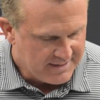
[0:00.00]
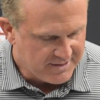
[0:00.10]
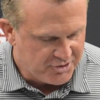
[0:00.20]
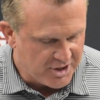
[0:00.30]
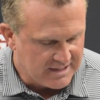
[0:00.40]

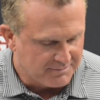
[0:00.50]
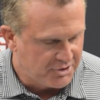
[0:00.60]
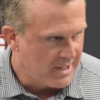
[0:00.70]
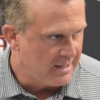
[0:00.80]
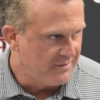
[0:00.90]
And then
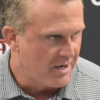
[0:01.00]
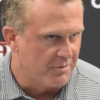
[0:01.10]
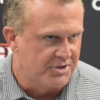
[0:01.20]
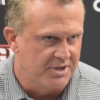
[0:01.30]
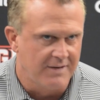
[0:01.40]
Jacob Shannon,
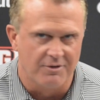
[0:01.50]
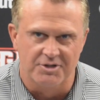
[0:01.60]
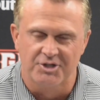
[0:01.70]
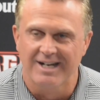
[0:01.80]
their receiver,